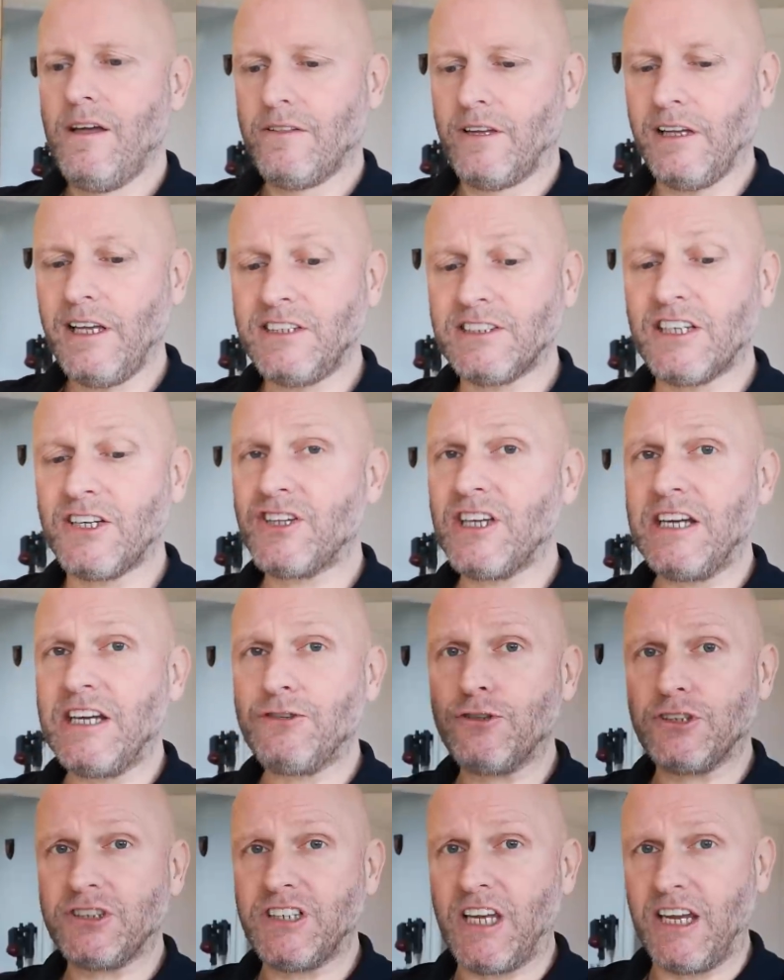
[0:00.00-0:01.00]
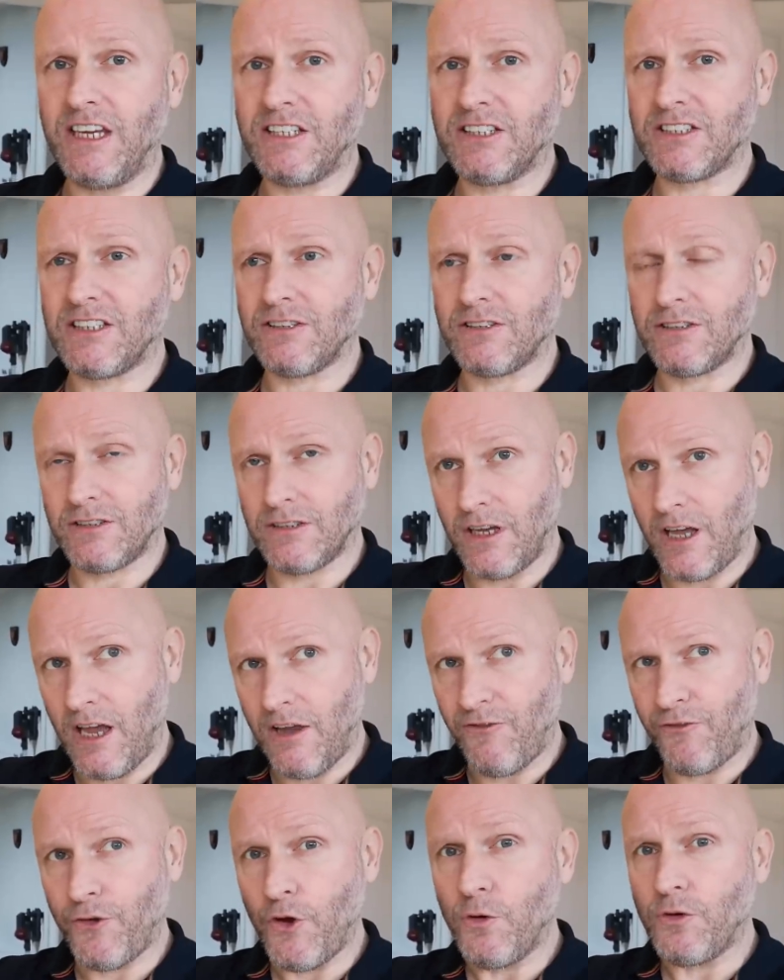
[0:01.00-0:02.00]
the last Cathedral City
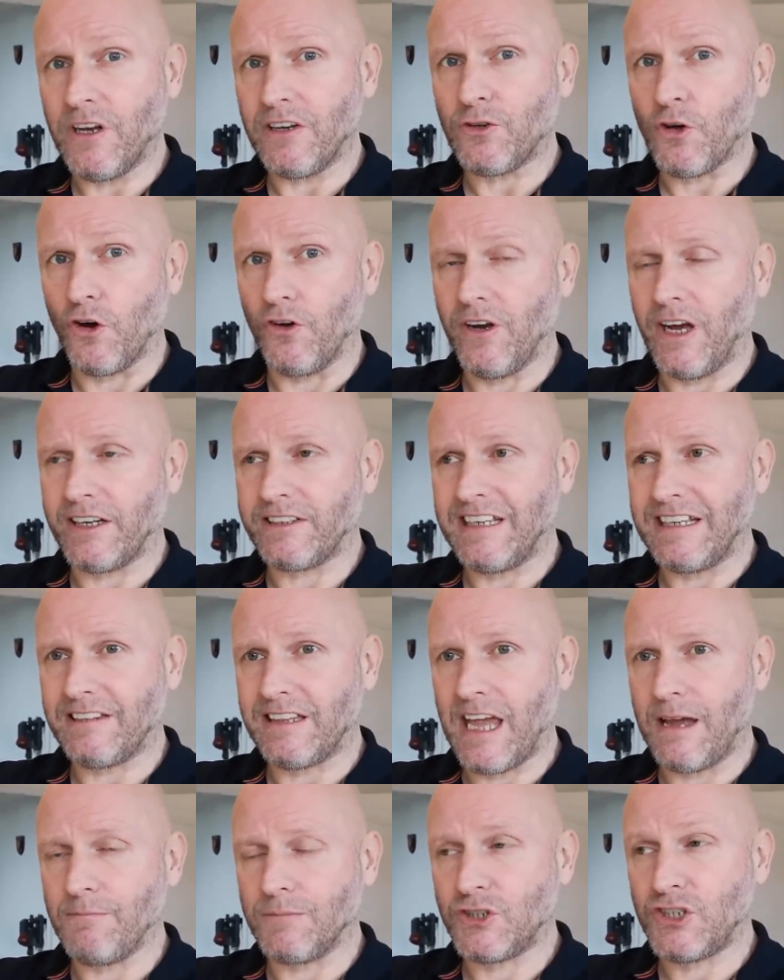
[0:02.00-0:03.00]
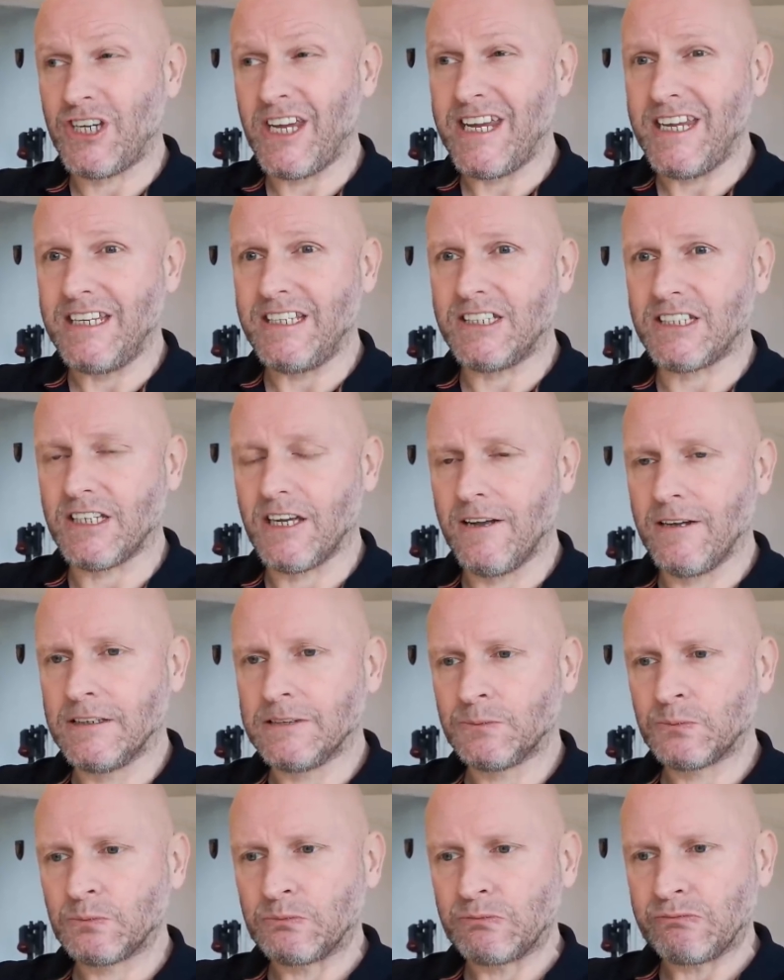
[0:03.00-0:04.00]
food I'd done, I did them cheese,
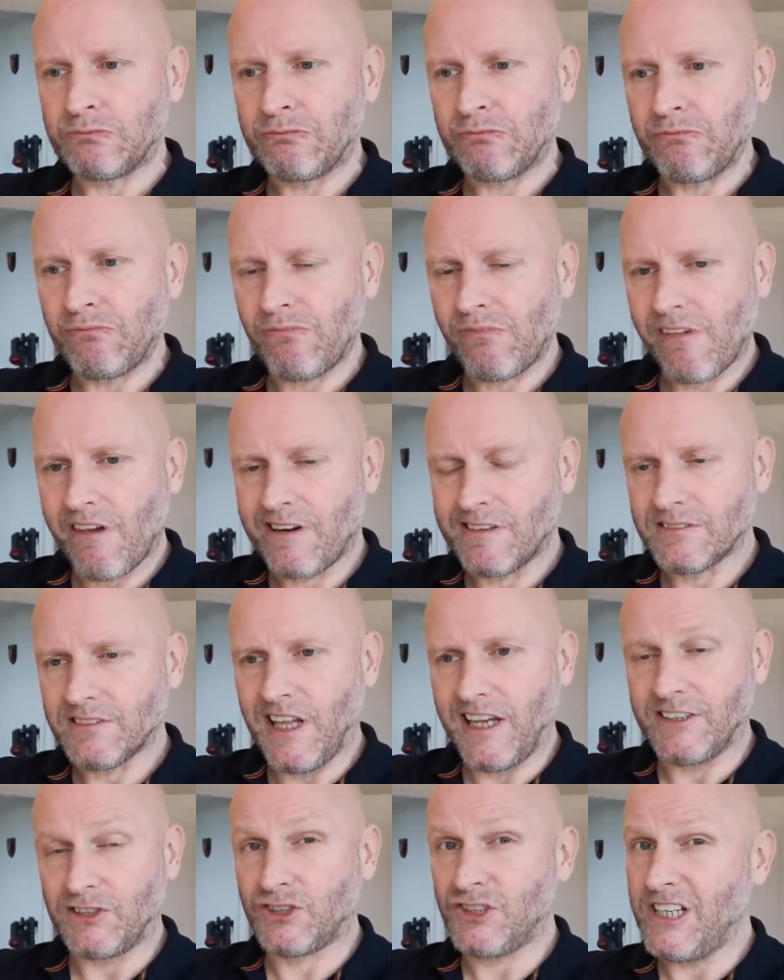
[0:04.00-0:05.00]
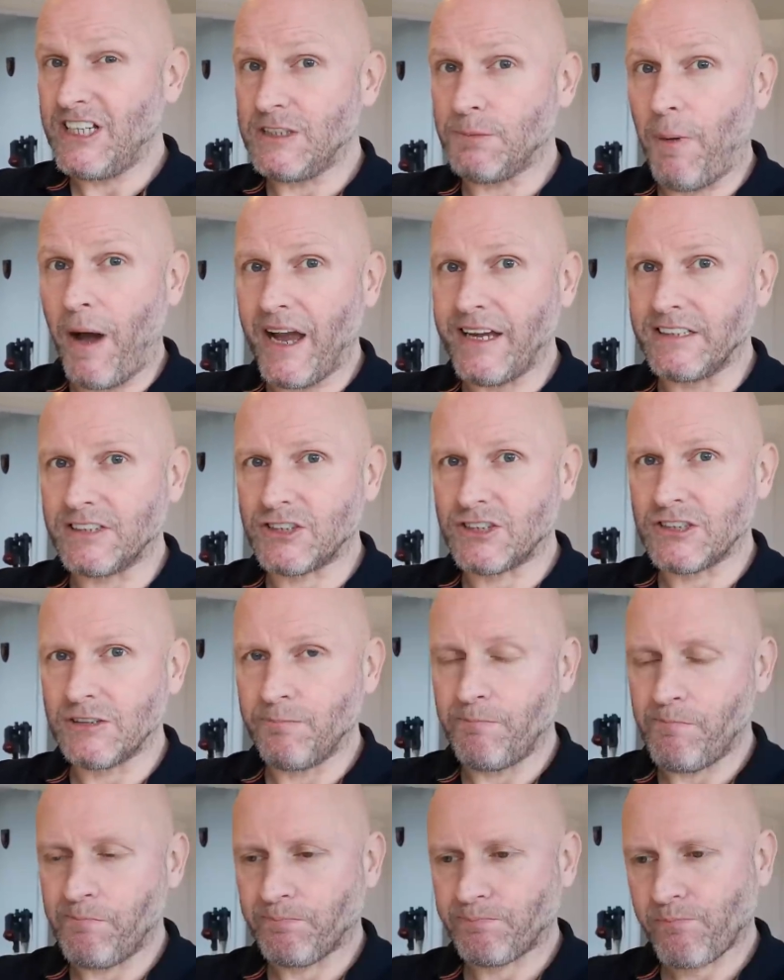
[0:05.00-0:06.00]
like cheese bites.